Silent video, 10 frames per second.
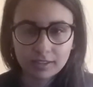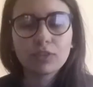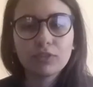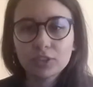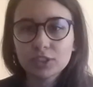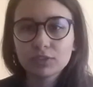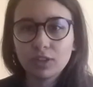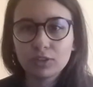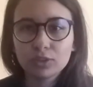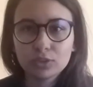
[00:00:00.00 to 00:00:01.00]
First of
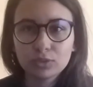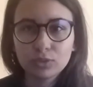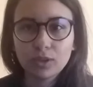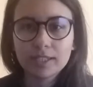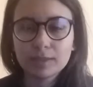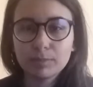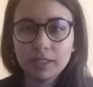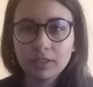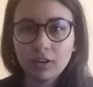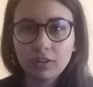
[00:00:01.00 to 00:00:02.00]
all, Doctor Who has
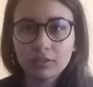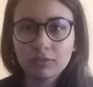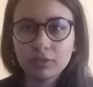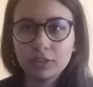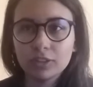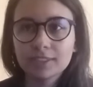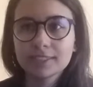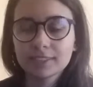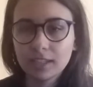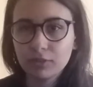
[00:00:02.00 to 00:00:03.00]
been on for
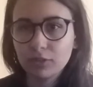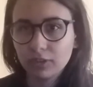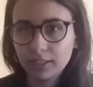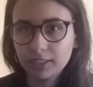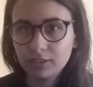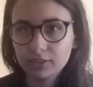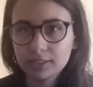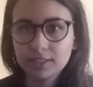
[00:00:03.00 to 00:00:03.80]
several years.